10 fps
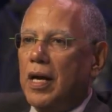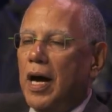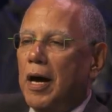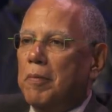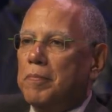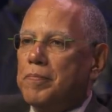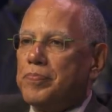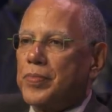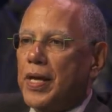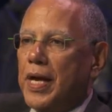Um,
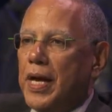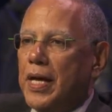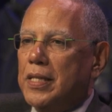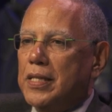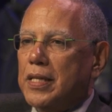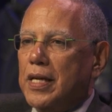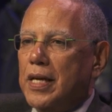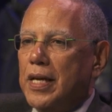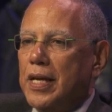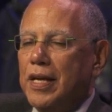and
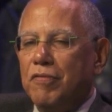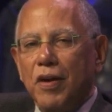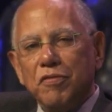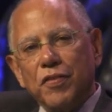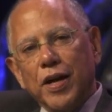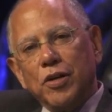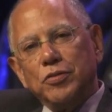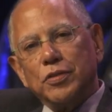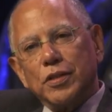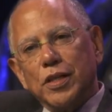if I
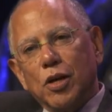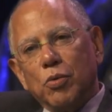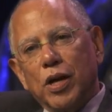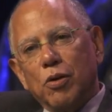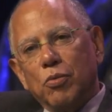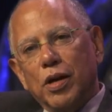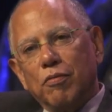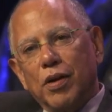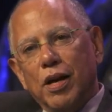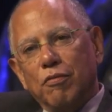found, you know, when I when I
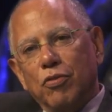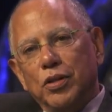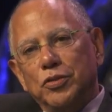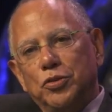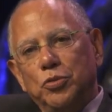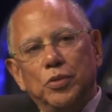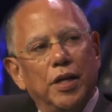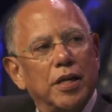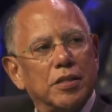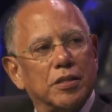and I've run two
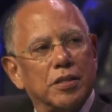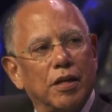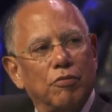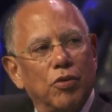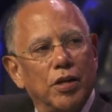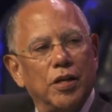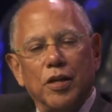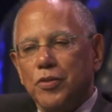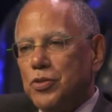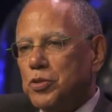desks and I've run
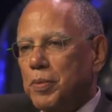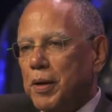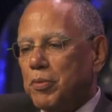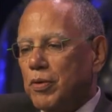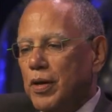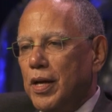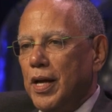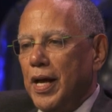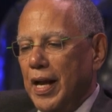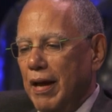another newspaper,
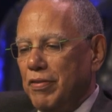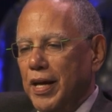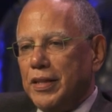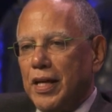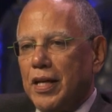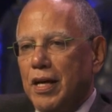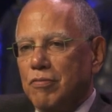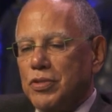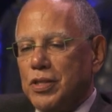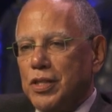and I've had that
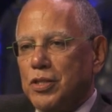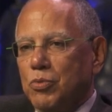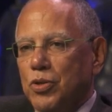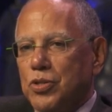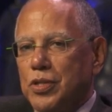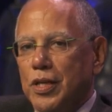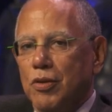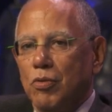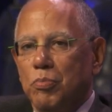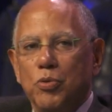conversation where you say
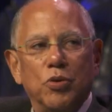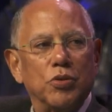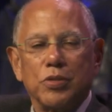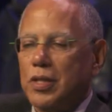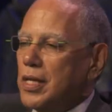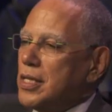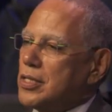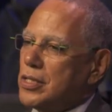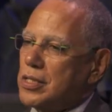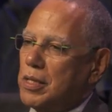to reporters,
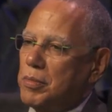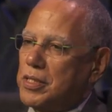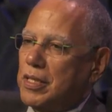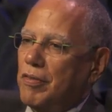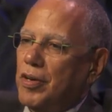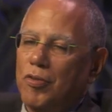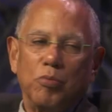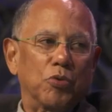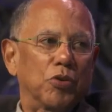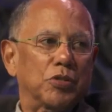"Just give me
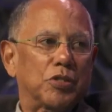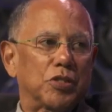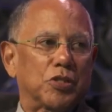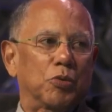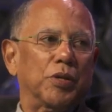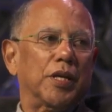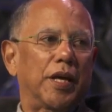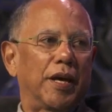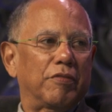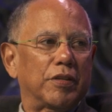700 words, just so we could
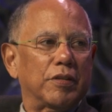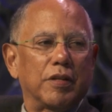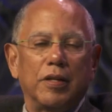have it."